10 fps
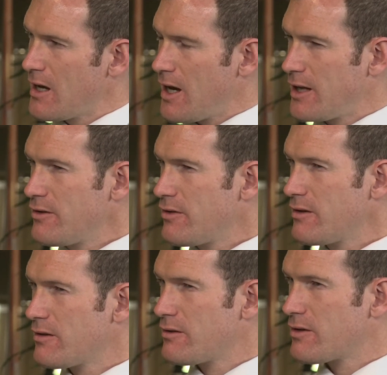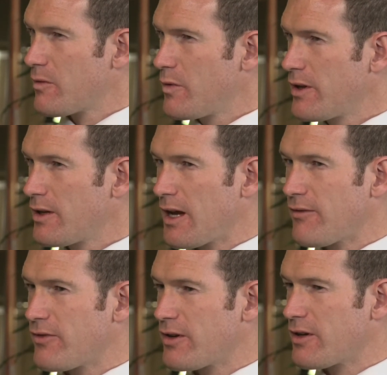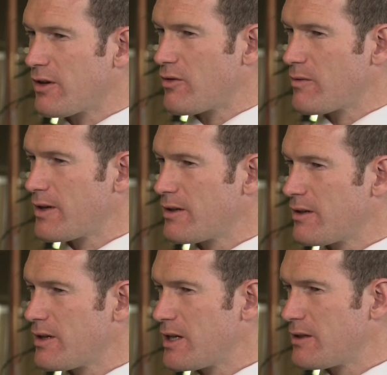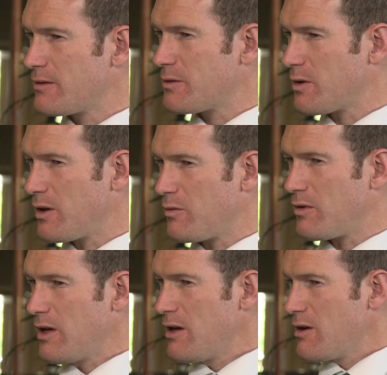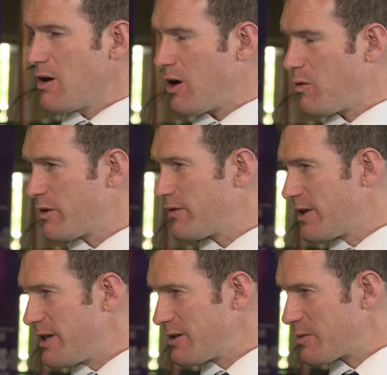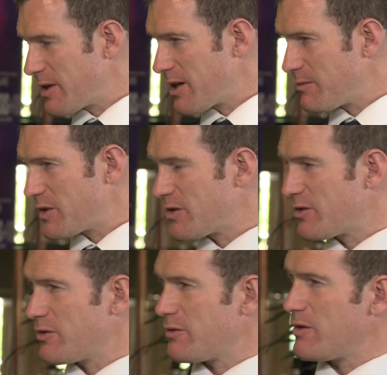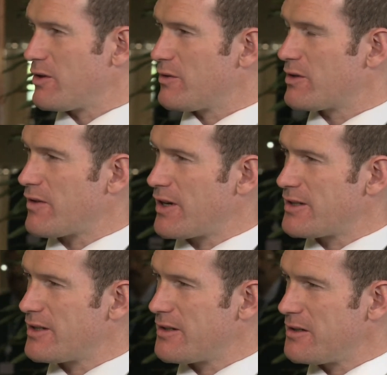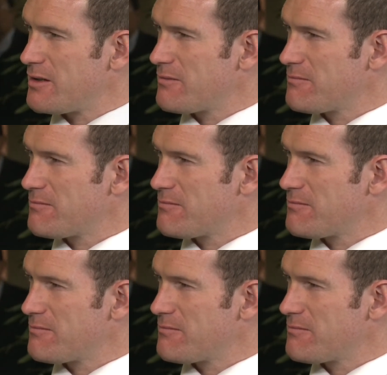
And do you think that uh, within Africa, Rwanda is uh, uh, one of the leaders when it comes to use of ICTs?